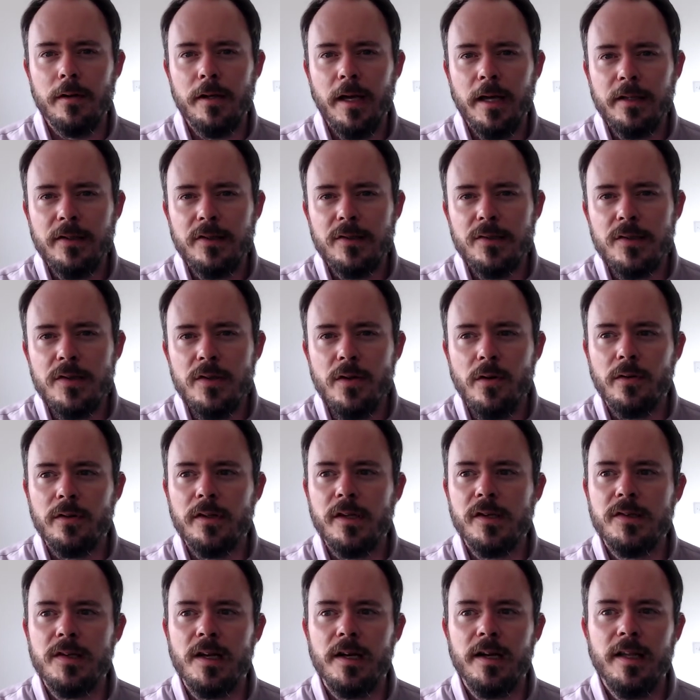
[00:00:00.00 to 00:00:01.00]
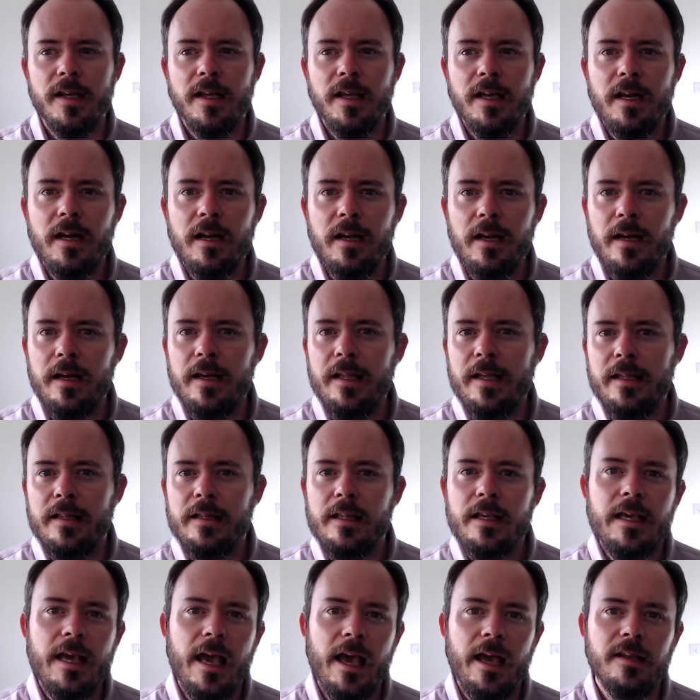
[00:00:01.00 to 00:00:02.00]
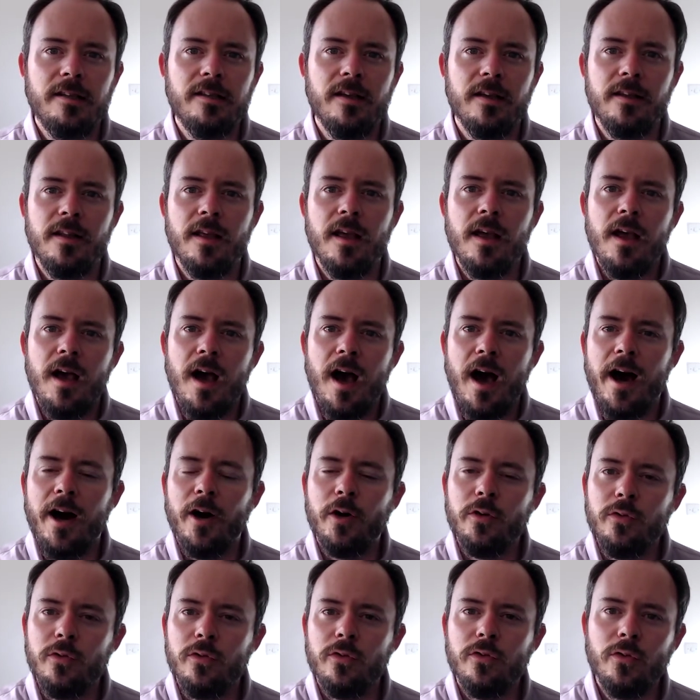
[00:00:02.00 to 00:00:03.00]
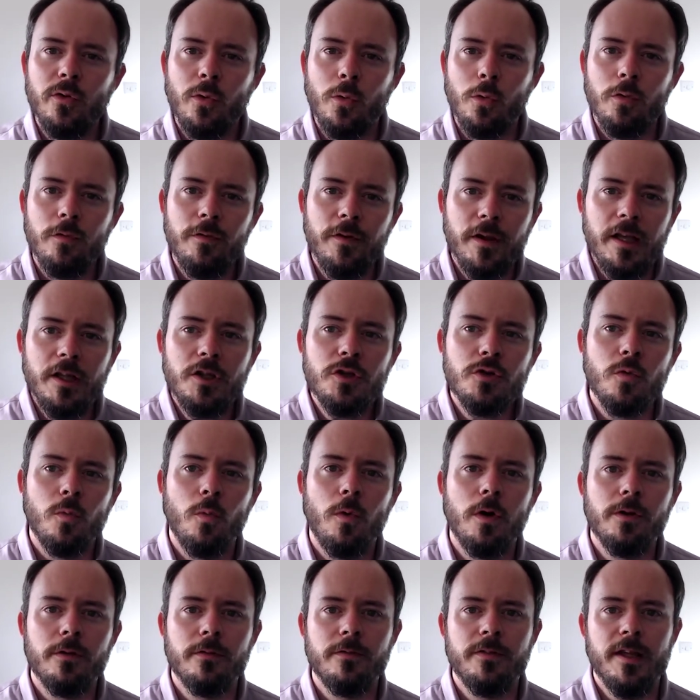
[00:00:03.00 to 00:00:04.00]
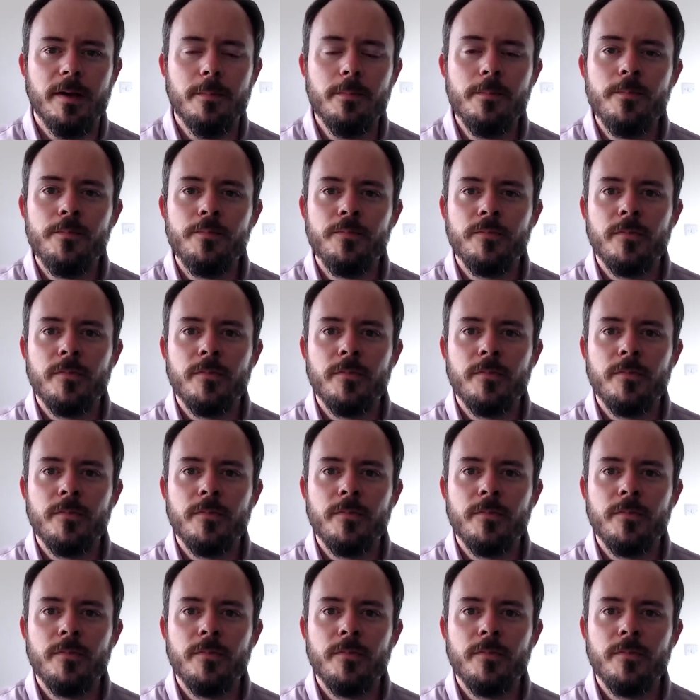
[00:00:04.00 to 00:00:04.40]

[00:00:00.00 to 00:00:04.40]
It's not necessarily clearly indicated how to solve each one of them.